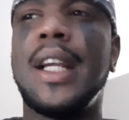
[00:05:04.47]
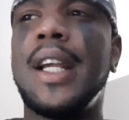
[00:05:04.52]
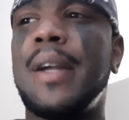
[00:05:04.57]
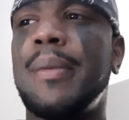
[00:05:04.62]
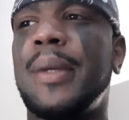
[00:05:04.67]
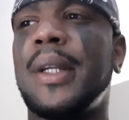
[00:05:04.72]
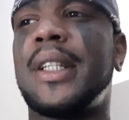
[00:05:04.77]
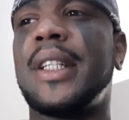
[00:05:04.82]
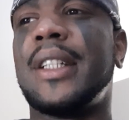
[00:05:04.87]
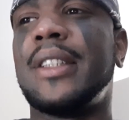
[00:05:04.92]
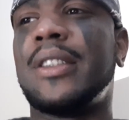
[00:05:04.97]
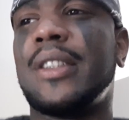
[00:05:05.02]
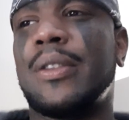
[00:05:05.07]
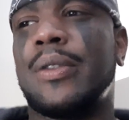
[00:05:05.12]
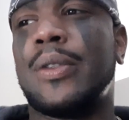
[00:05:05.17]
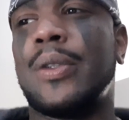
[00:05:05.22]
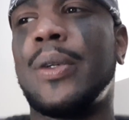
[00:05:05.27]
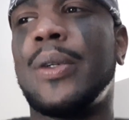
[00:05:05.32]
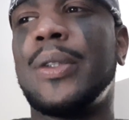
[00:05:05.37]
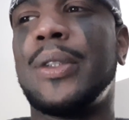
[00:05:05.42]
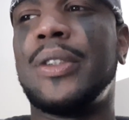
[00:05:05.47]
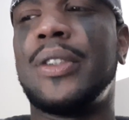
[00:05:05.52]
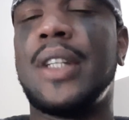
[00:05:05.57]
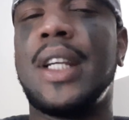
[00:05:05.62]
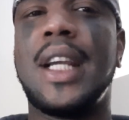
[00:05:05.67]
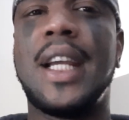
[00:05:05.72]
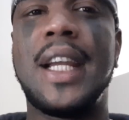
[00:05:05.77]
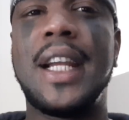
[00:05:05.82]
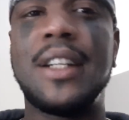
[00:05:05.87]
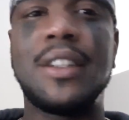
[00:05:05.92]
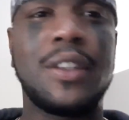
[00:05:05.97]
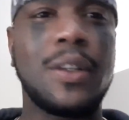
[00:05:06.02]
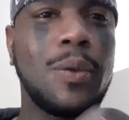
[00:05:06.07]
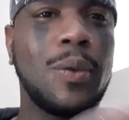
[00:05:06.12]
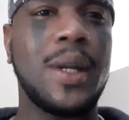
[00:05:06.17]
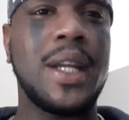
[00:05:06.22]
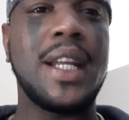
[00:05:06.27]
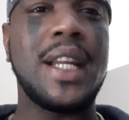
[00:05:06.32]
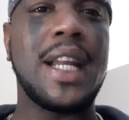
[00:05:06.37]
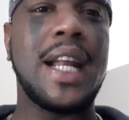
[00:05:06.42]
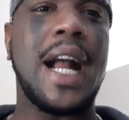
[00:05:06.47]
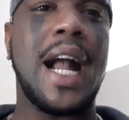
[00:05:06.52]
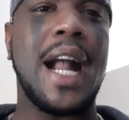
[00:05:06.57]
because of course it's the way that